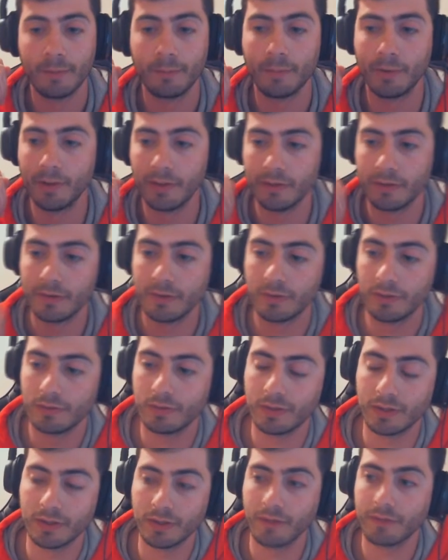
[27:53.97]
but you
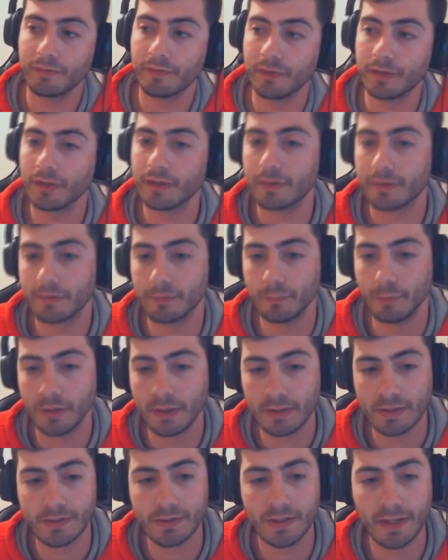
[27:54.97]
can definitely get some
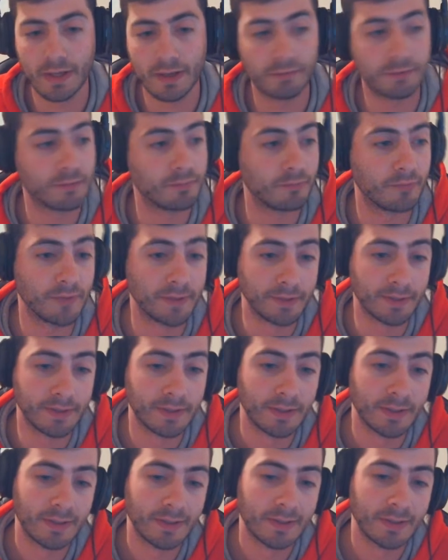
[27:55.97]
wins and have some fun.
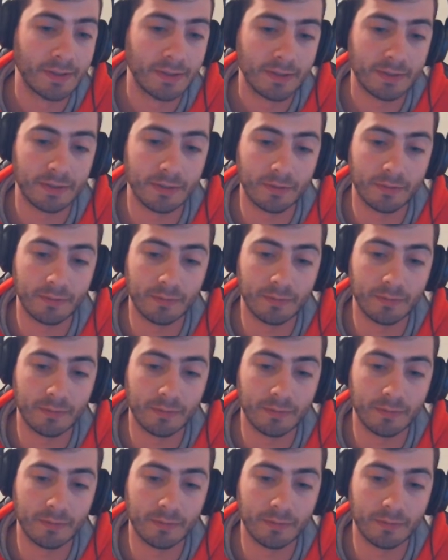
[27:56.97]
So,